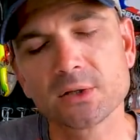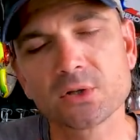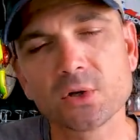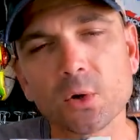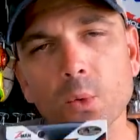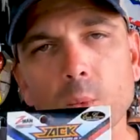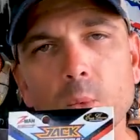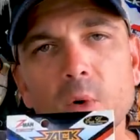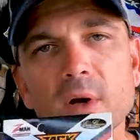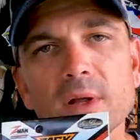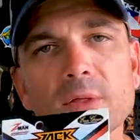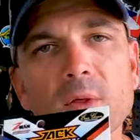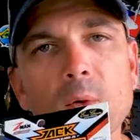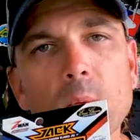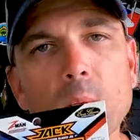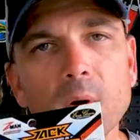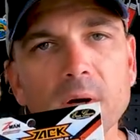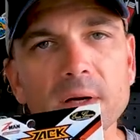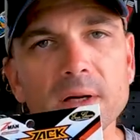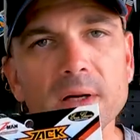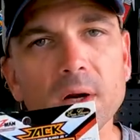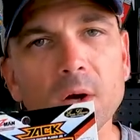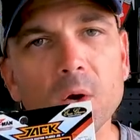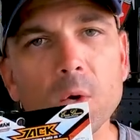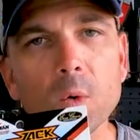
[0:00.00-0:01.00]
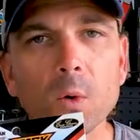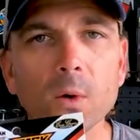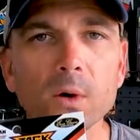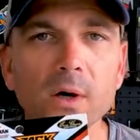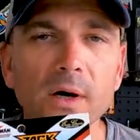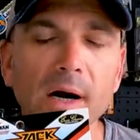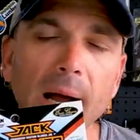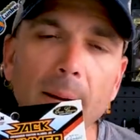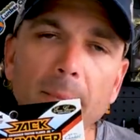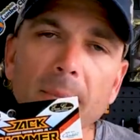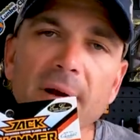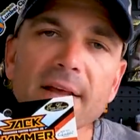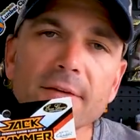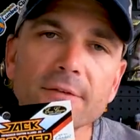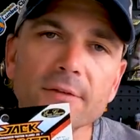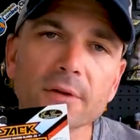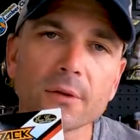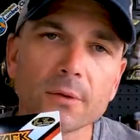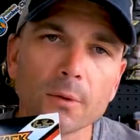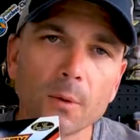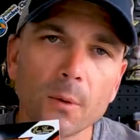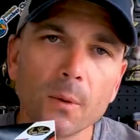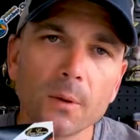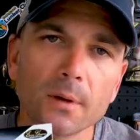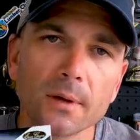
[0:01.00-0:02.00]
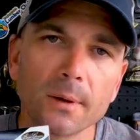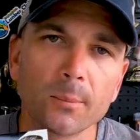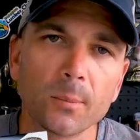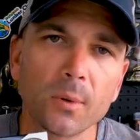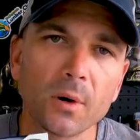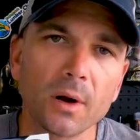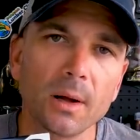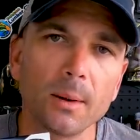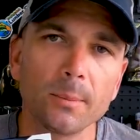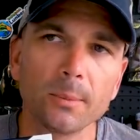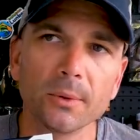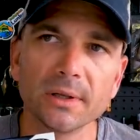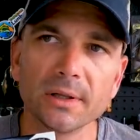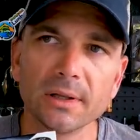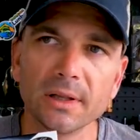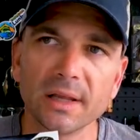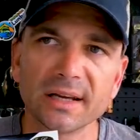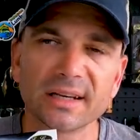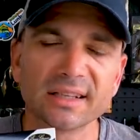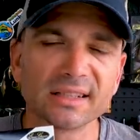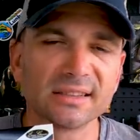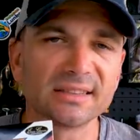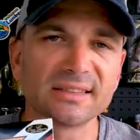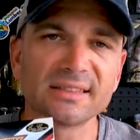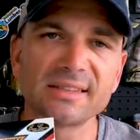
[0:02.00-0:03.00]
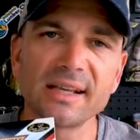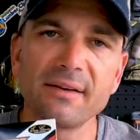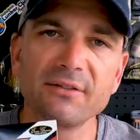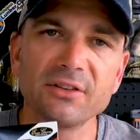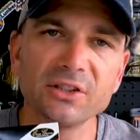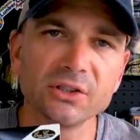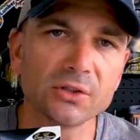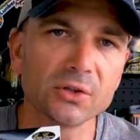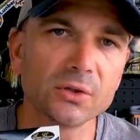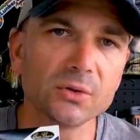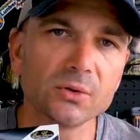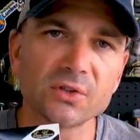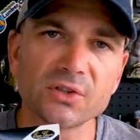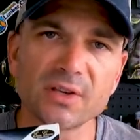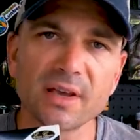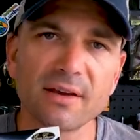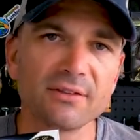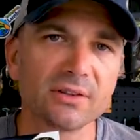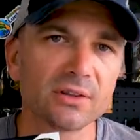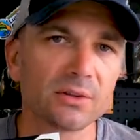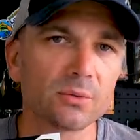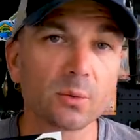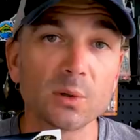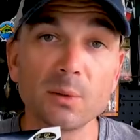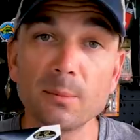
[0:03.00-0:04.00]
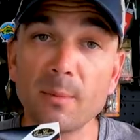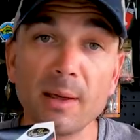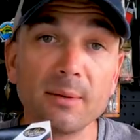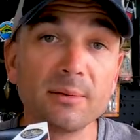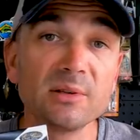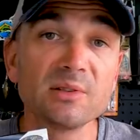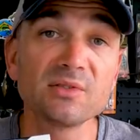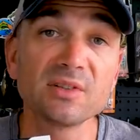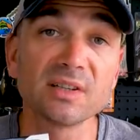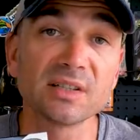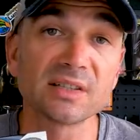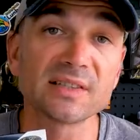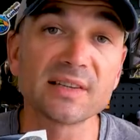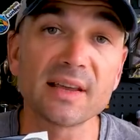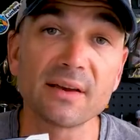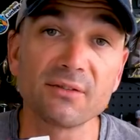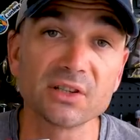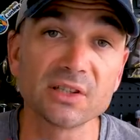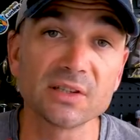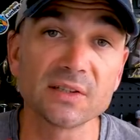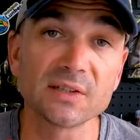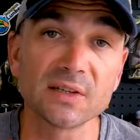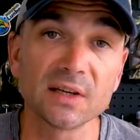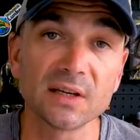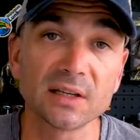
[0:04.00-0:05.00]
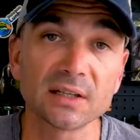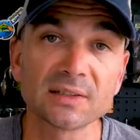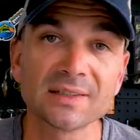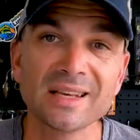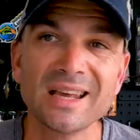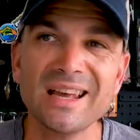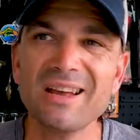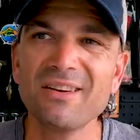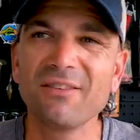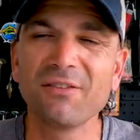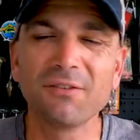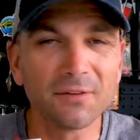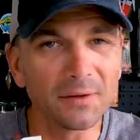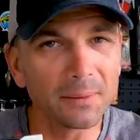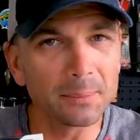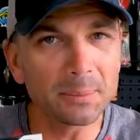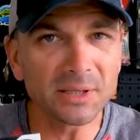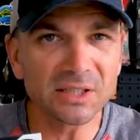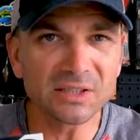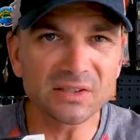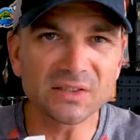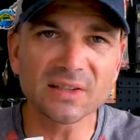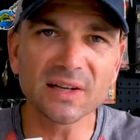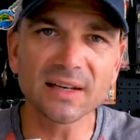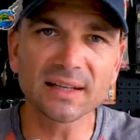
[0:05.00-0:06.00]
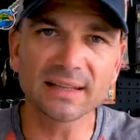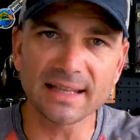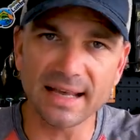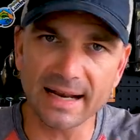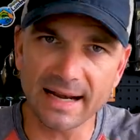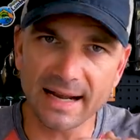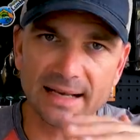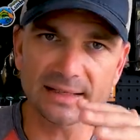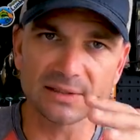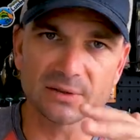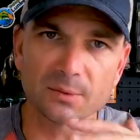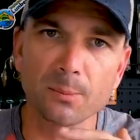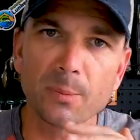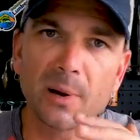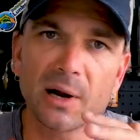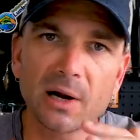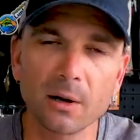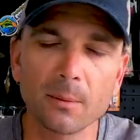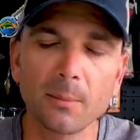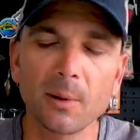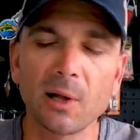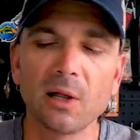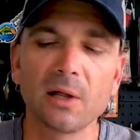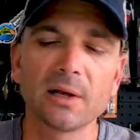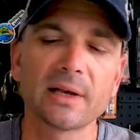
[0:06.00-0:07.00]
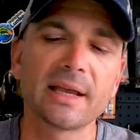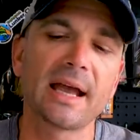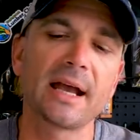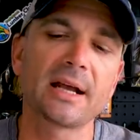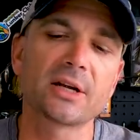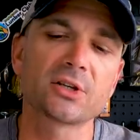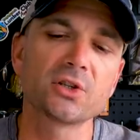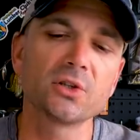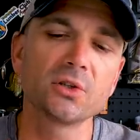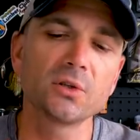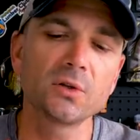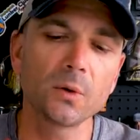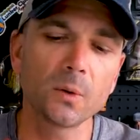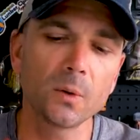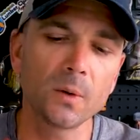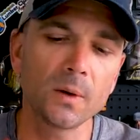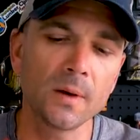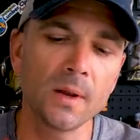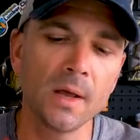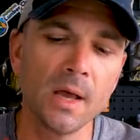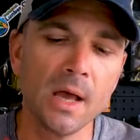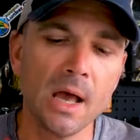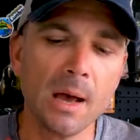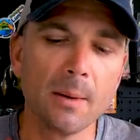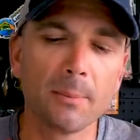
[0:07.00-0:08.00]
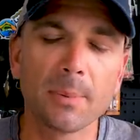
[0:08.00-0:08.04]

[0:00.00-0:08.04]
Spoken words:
So with the 1 1/4, I'm gonna have to throw it on probably like a 7.2, 7.3, maybe even a 7.6 flipping stick that has some parabolic action to it.